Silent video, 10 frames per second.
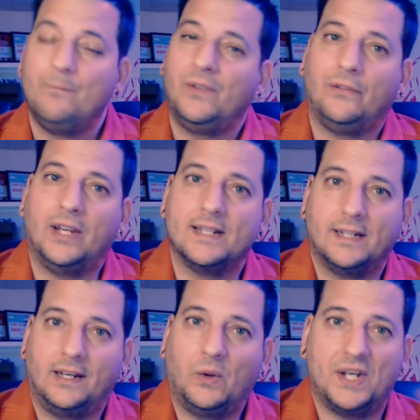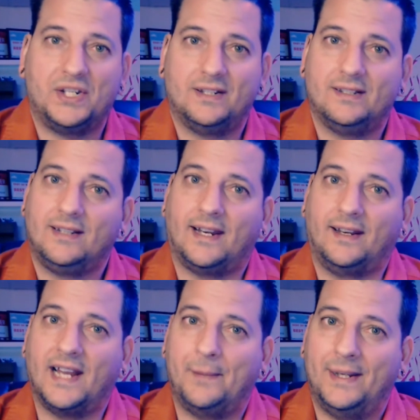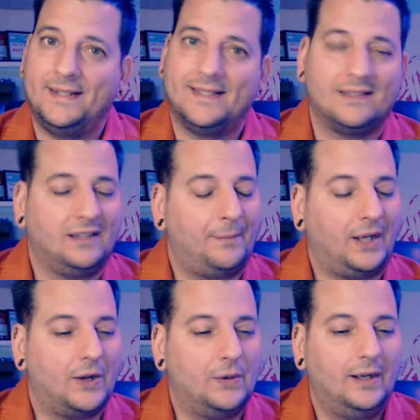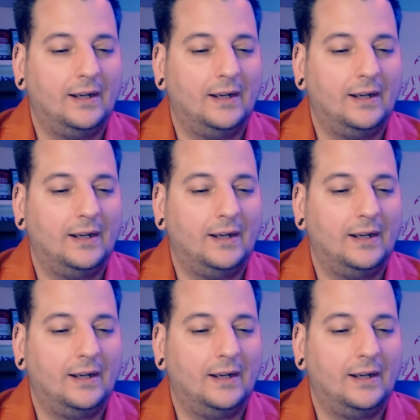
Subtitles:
If you guys need any questions, got any comments, let me know.